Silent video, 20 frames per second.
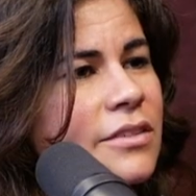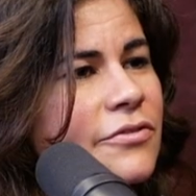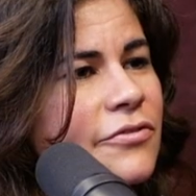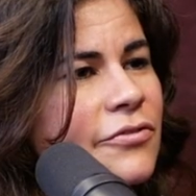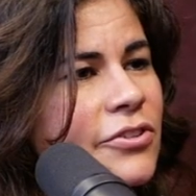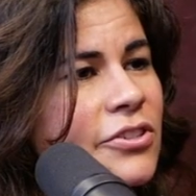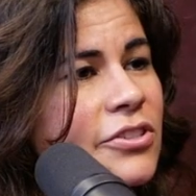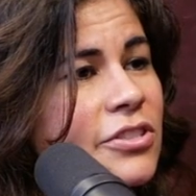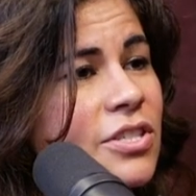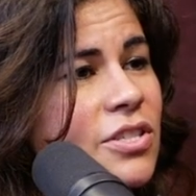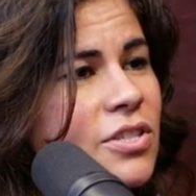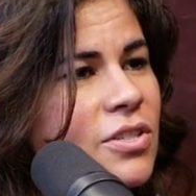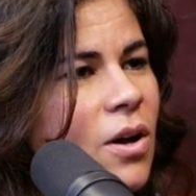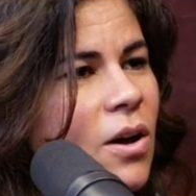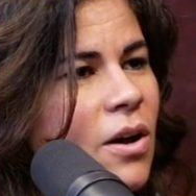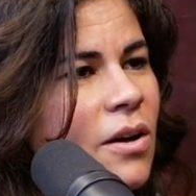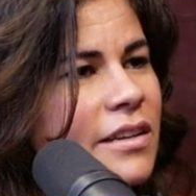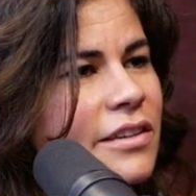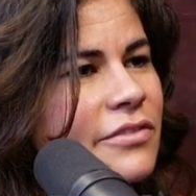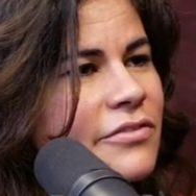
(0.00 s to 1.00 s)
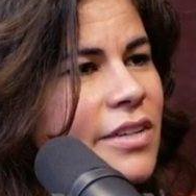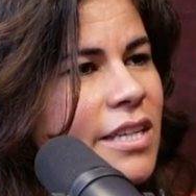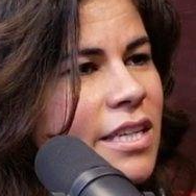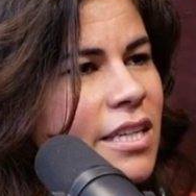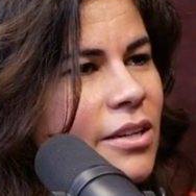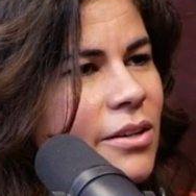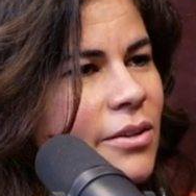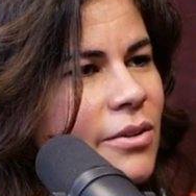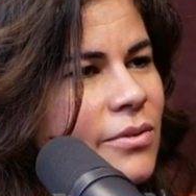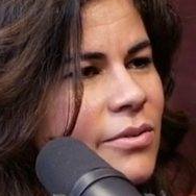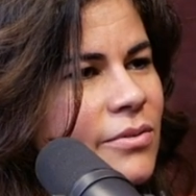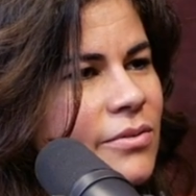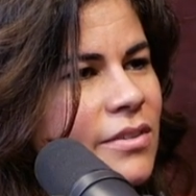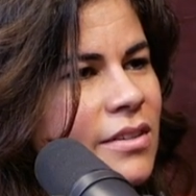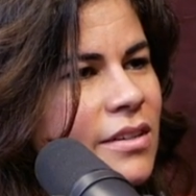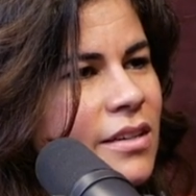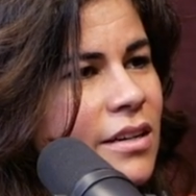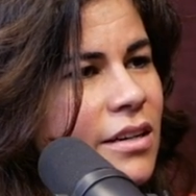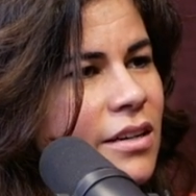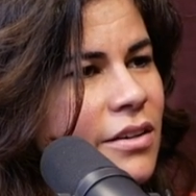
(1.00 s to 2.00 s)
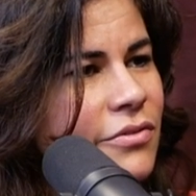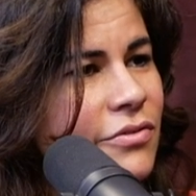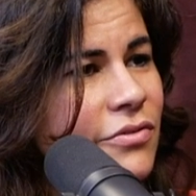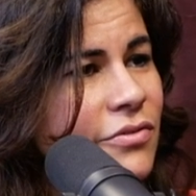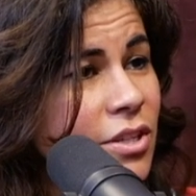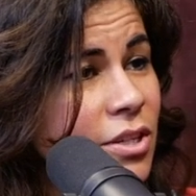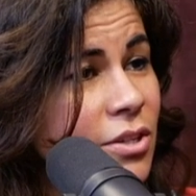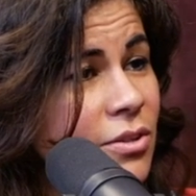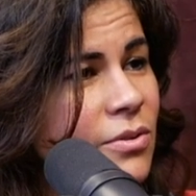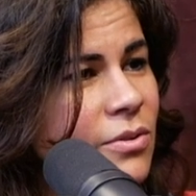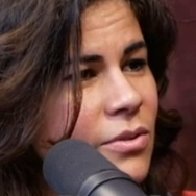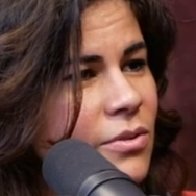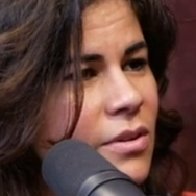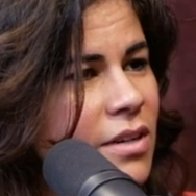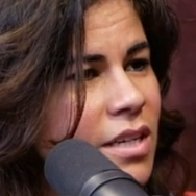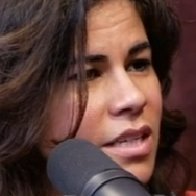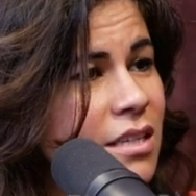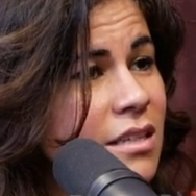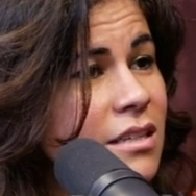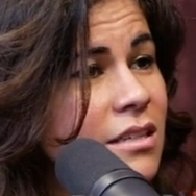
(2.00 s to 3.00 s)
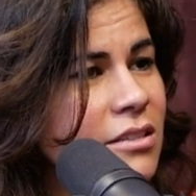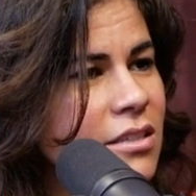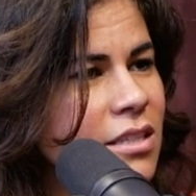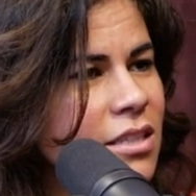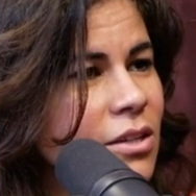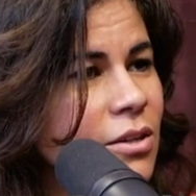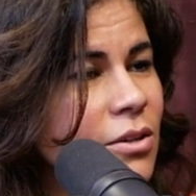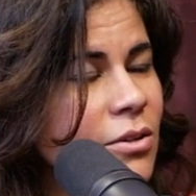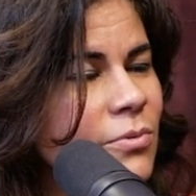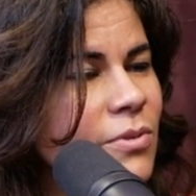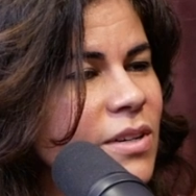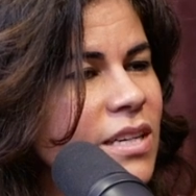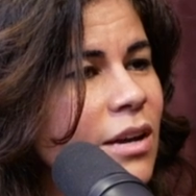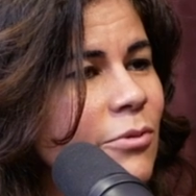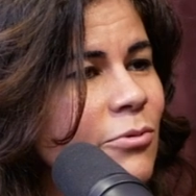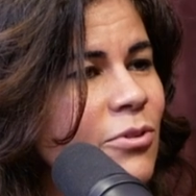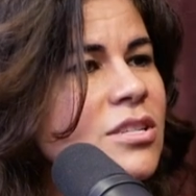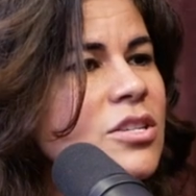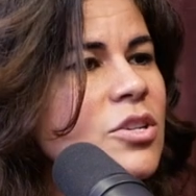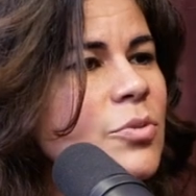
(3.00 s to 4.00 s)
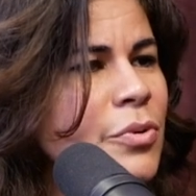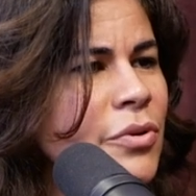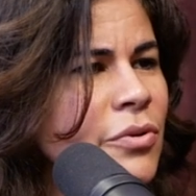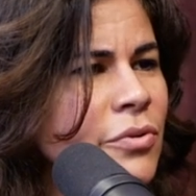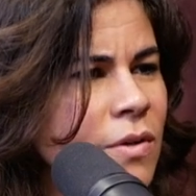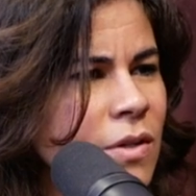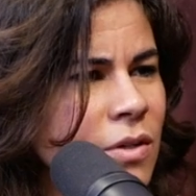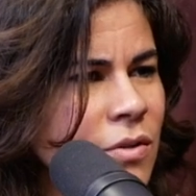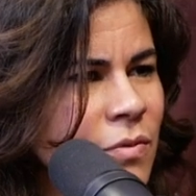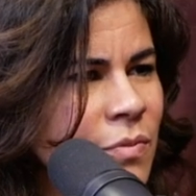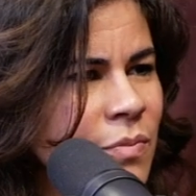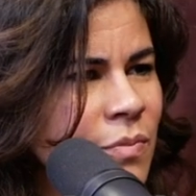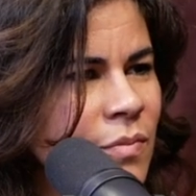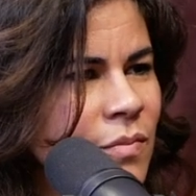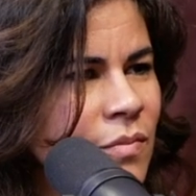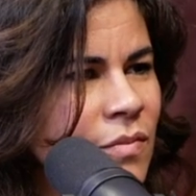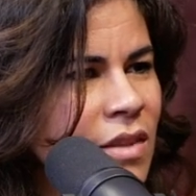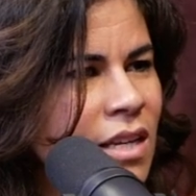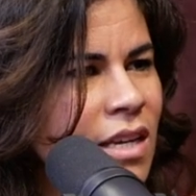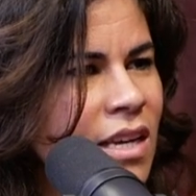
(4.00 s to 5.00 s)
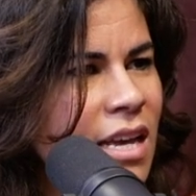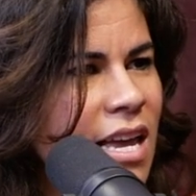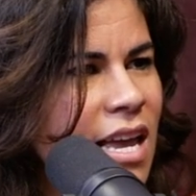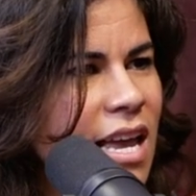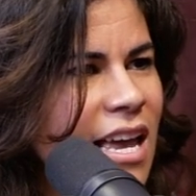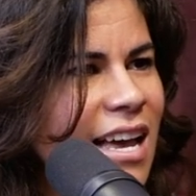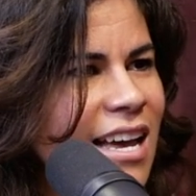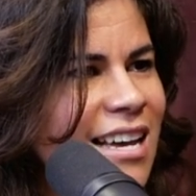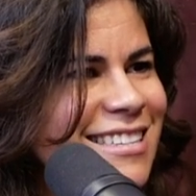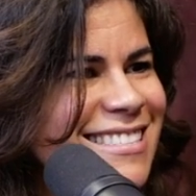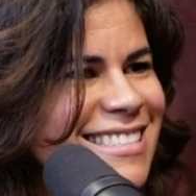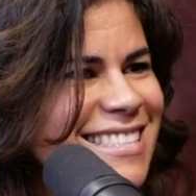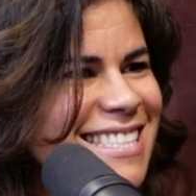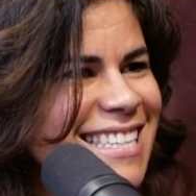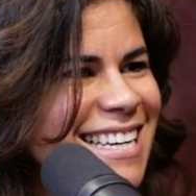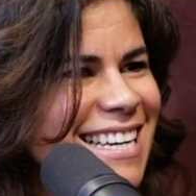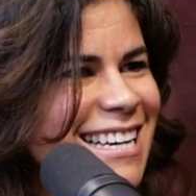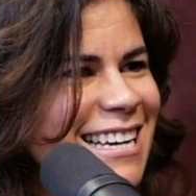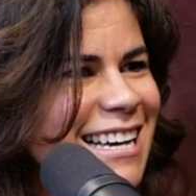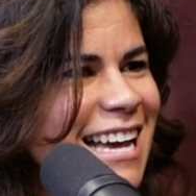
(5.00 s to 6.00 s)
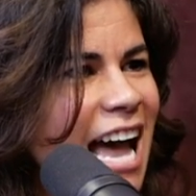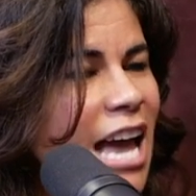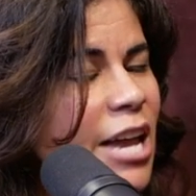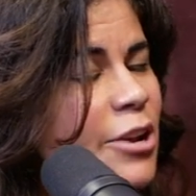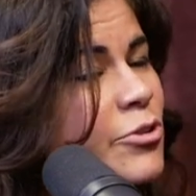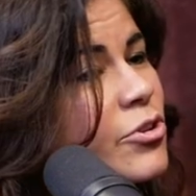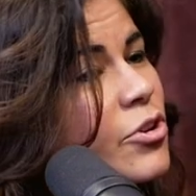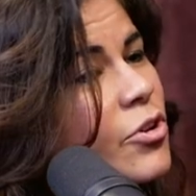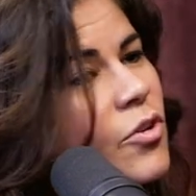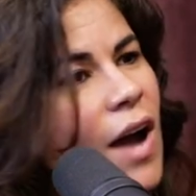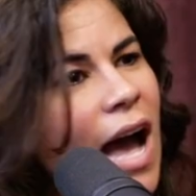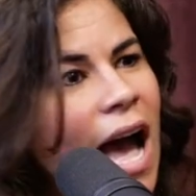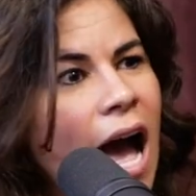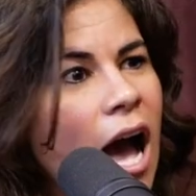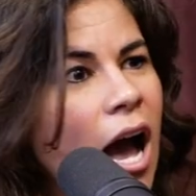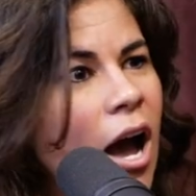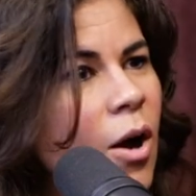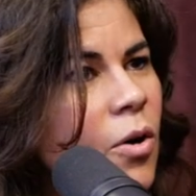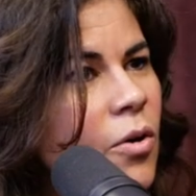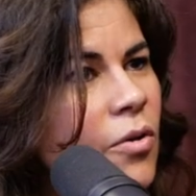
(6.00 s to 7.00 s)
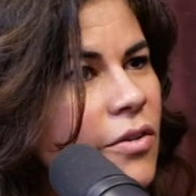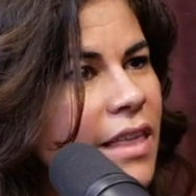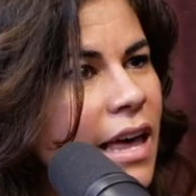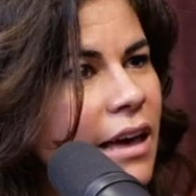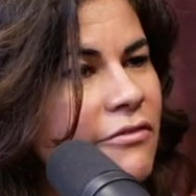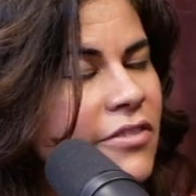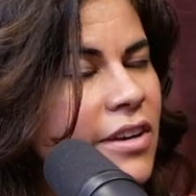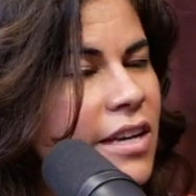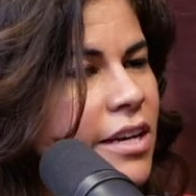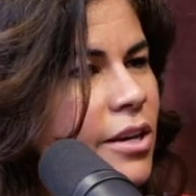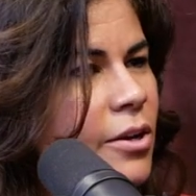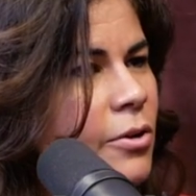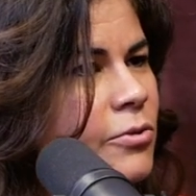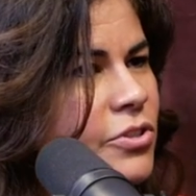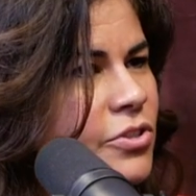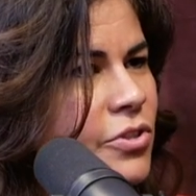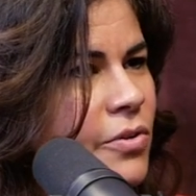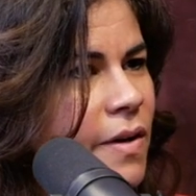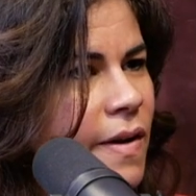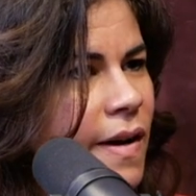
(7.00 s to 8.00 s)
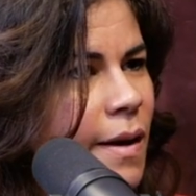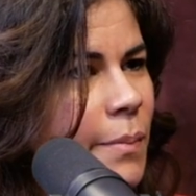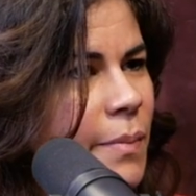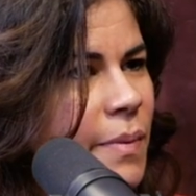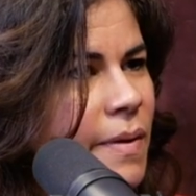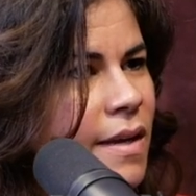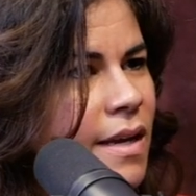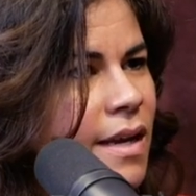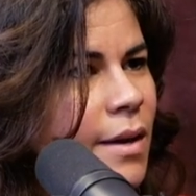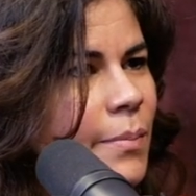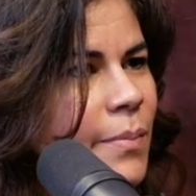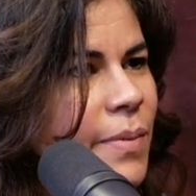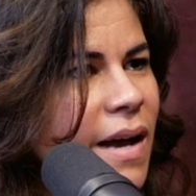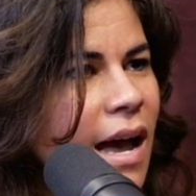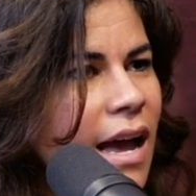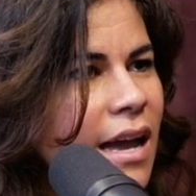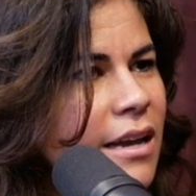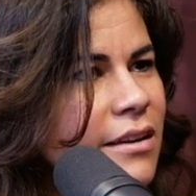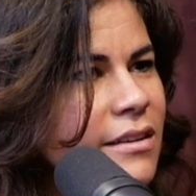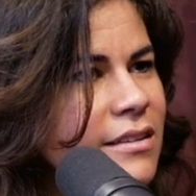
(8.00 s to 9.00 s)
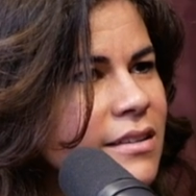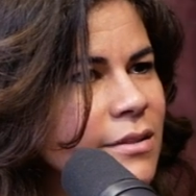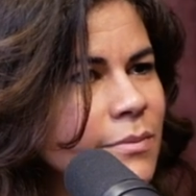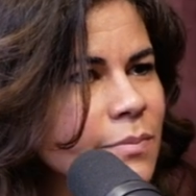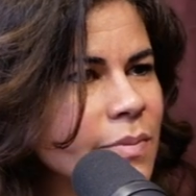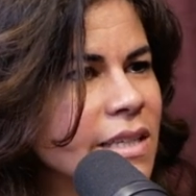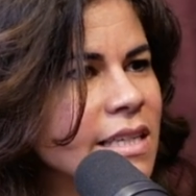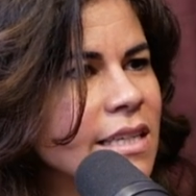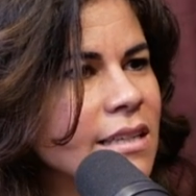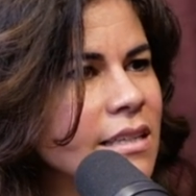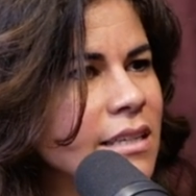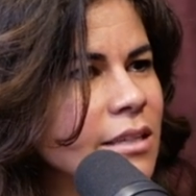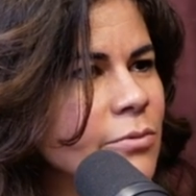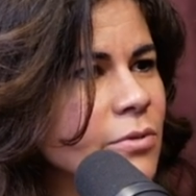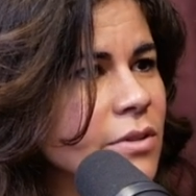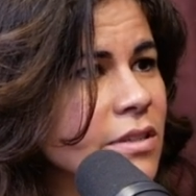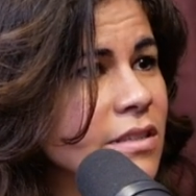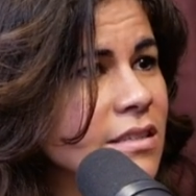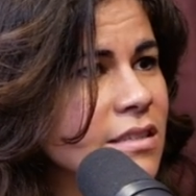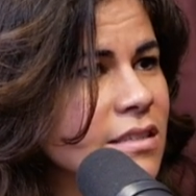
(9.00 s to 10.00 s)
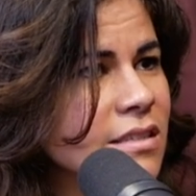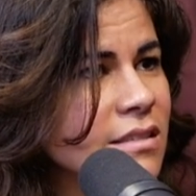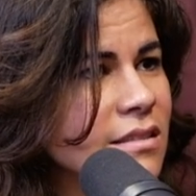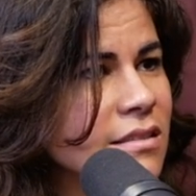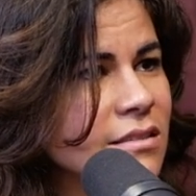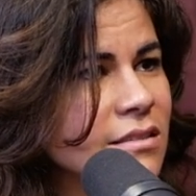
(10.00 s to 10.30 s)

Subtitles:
first saw a video of you a year ago when I went to Peru. And I don't know how that video showed up, but I completely was.